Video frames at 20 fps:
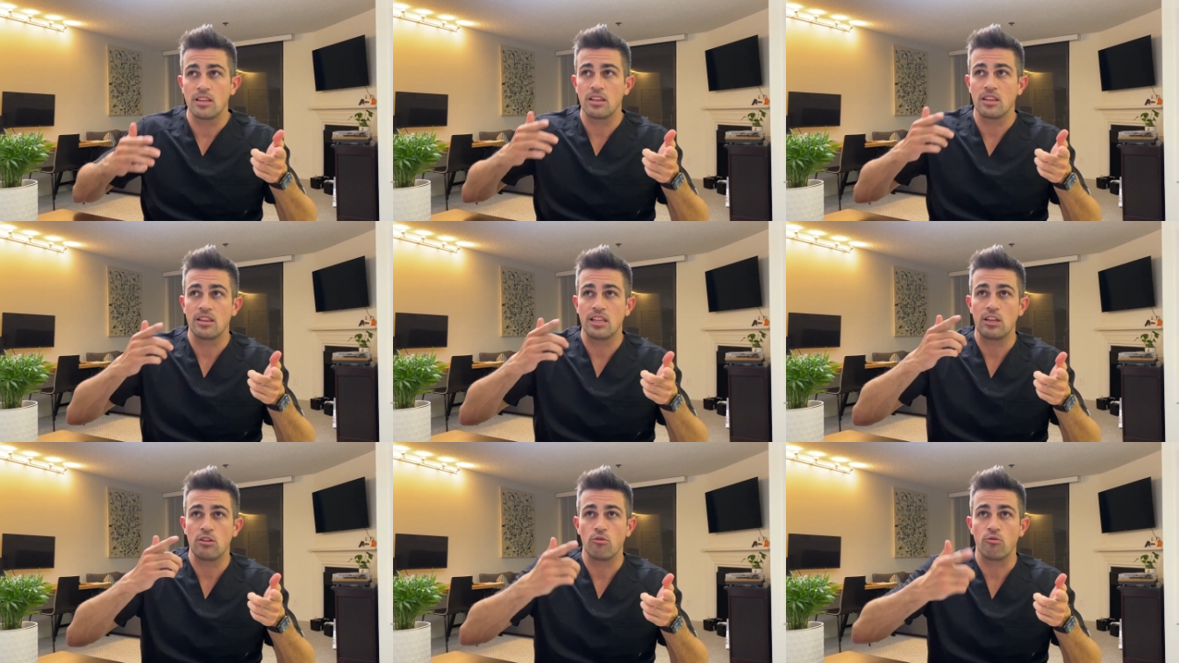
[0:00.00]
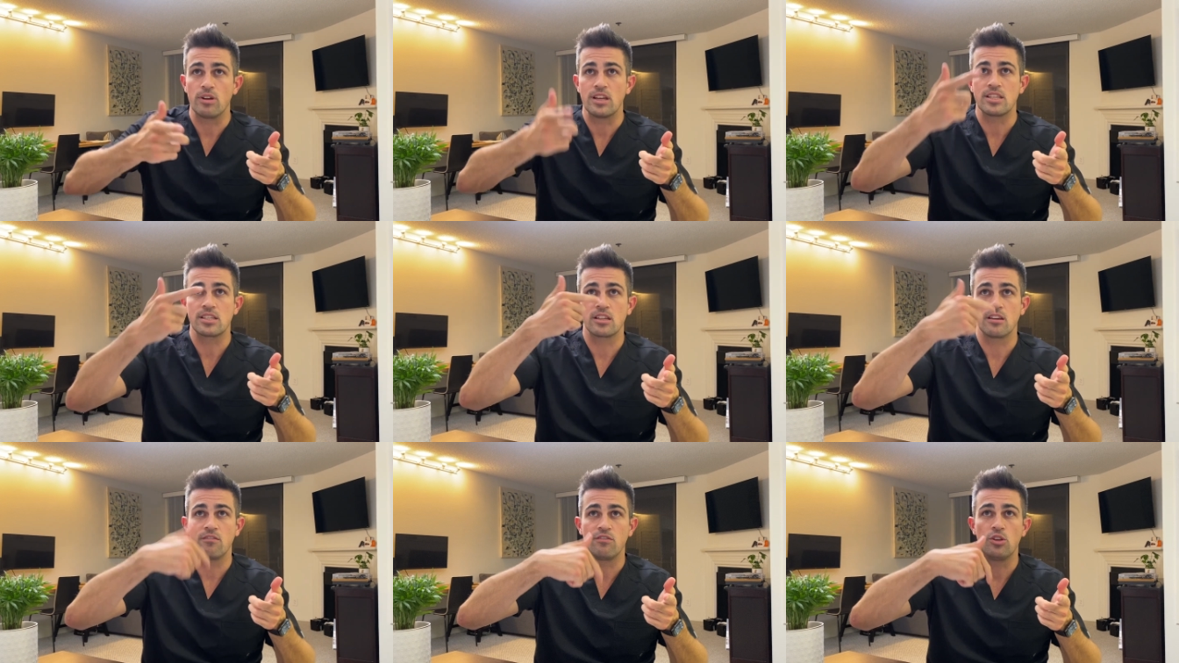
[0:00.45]
the
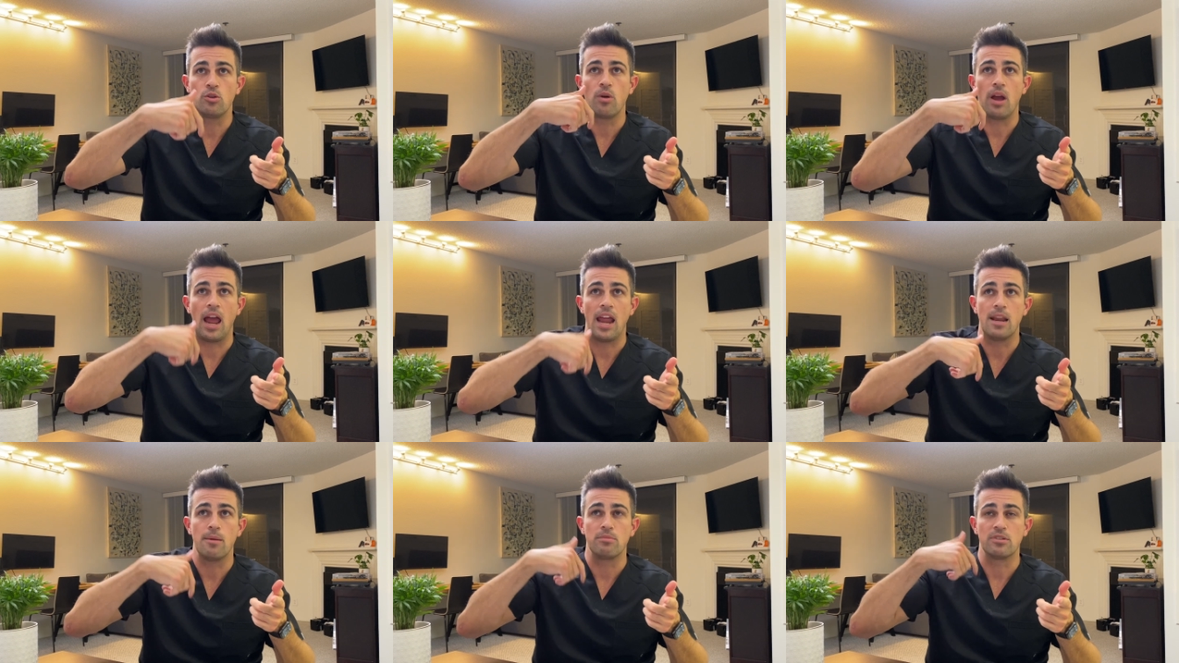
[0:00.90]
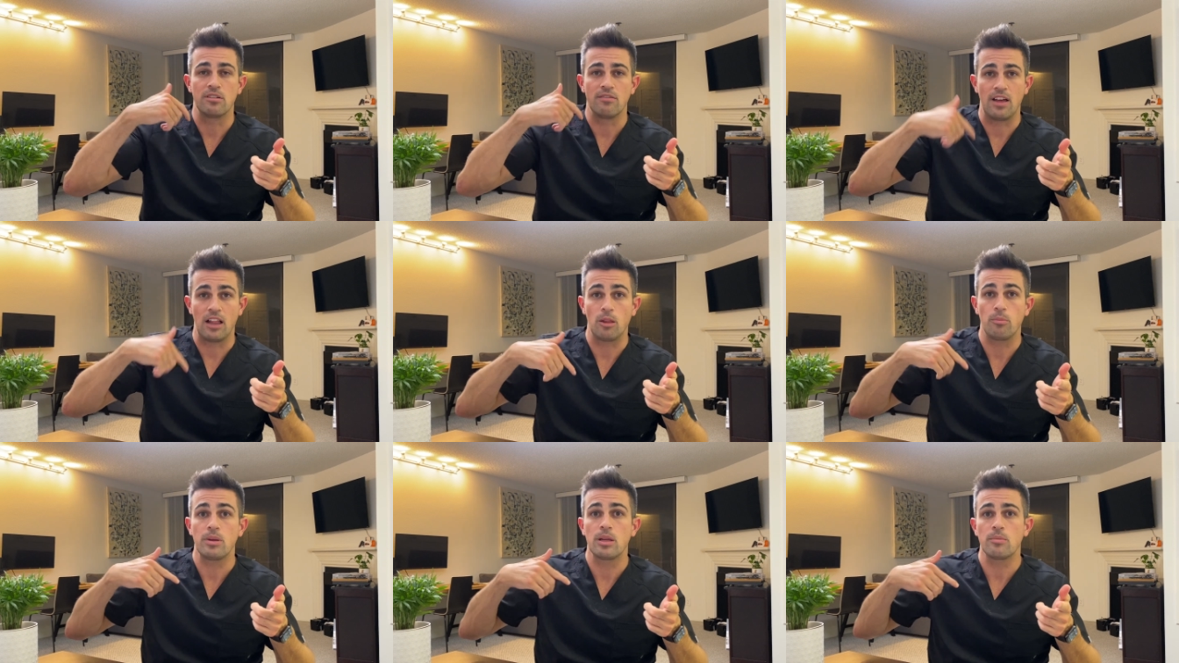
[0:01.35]
risk of you end up
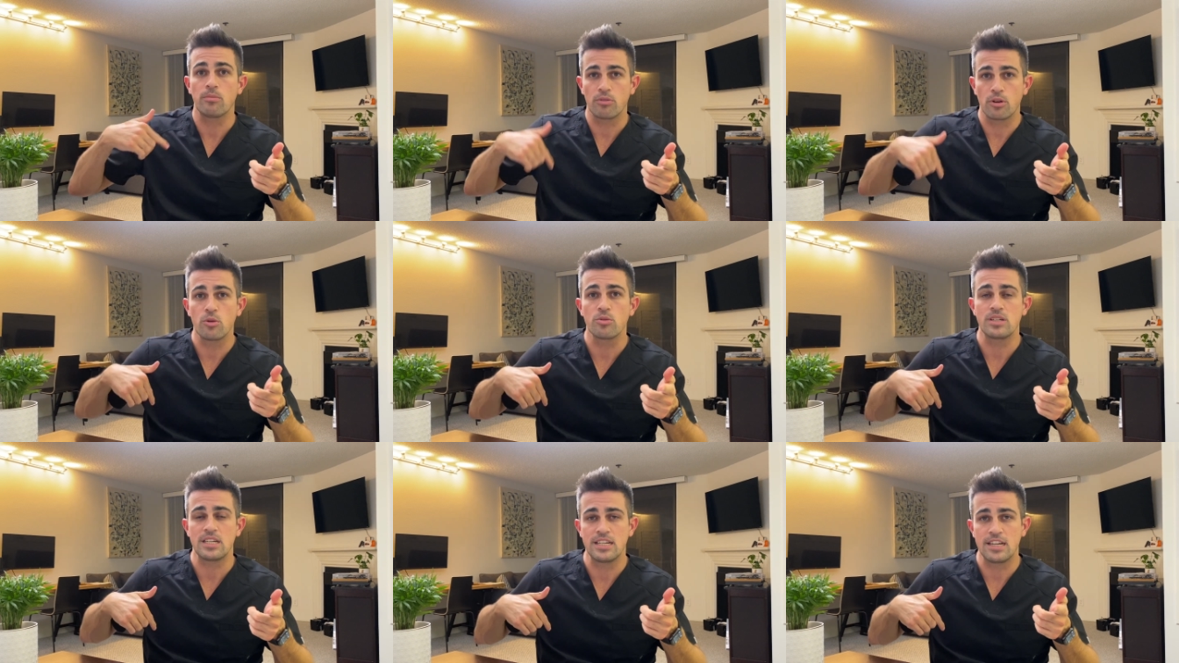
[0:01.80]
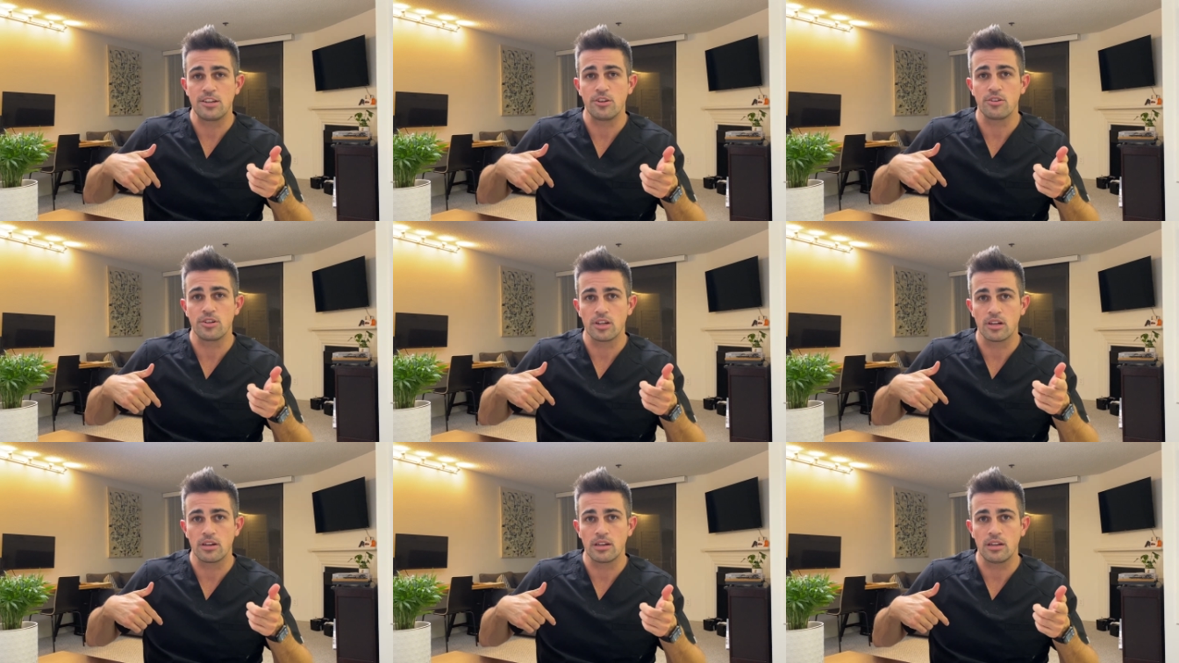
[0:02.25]
developing protein in your
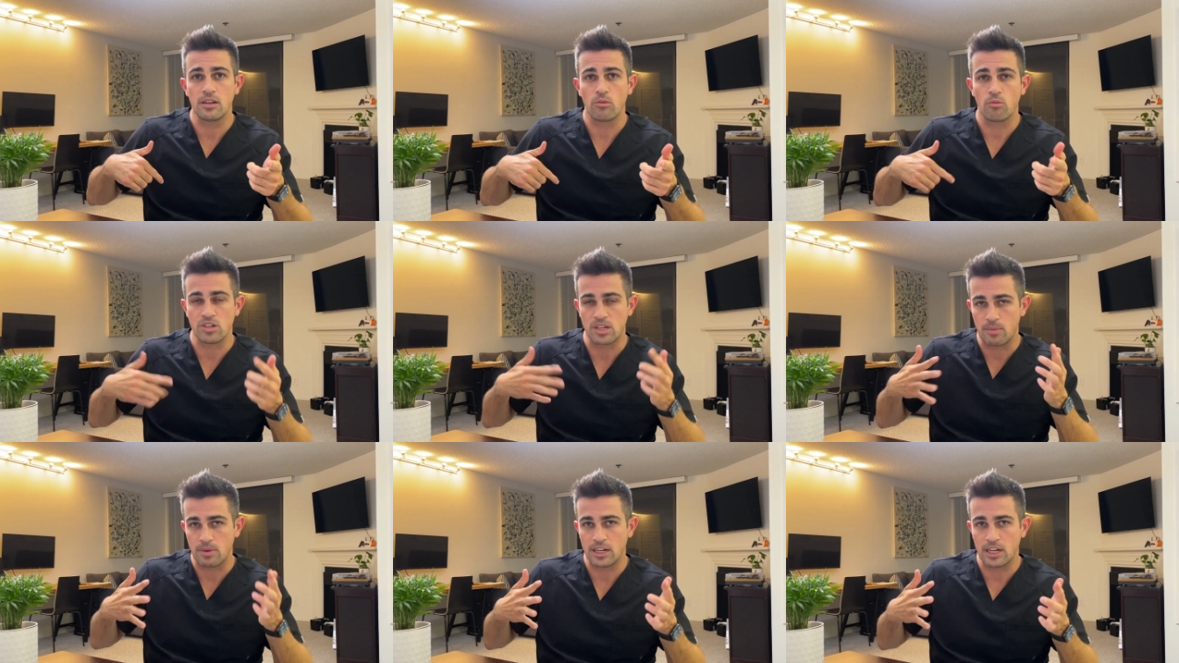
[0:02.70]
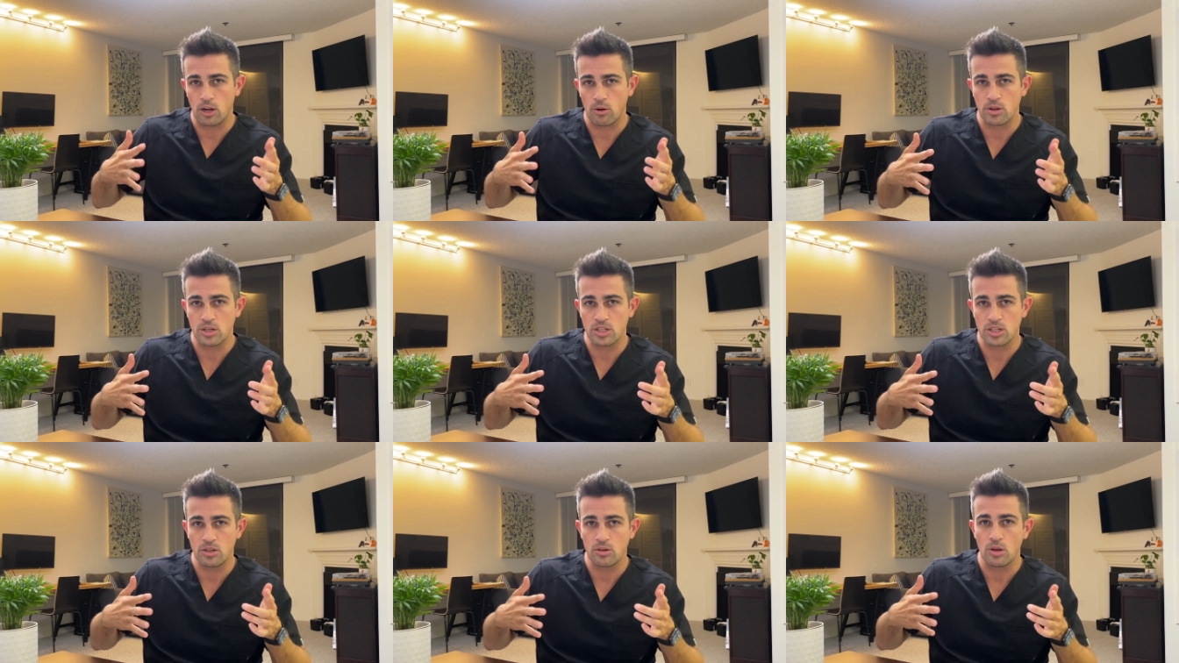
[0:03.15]
urine, which I'm going to go
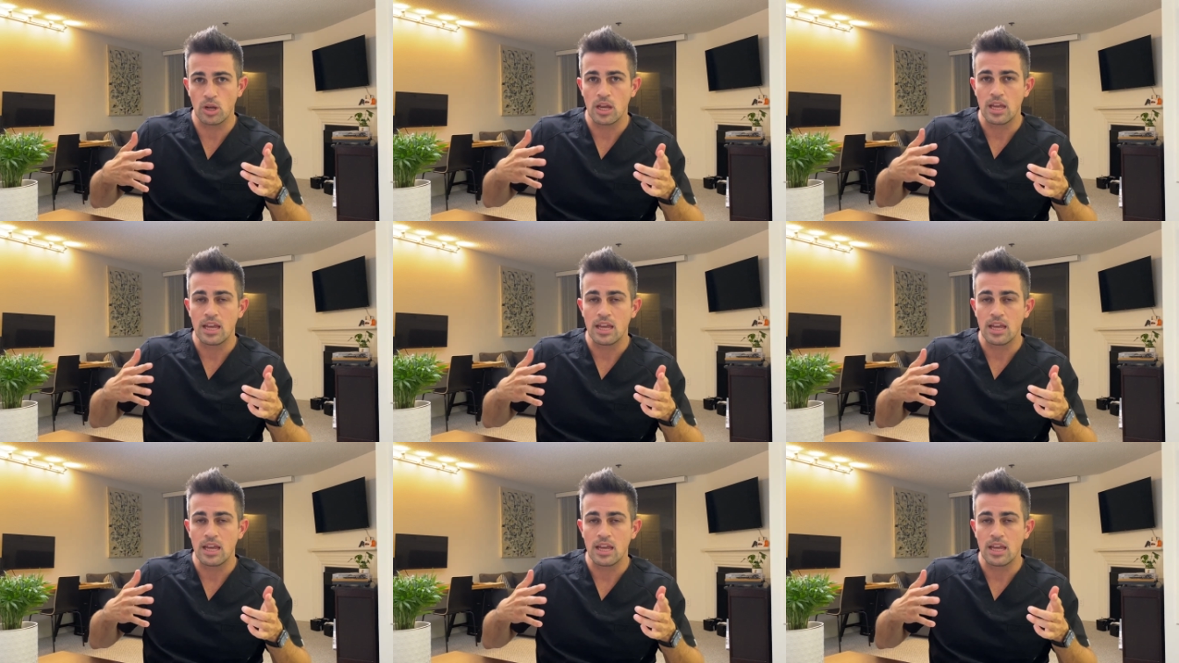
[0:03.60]
into,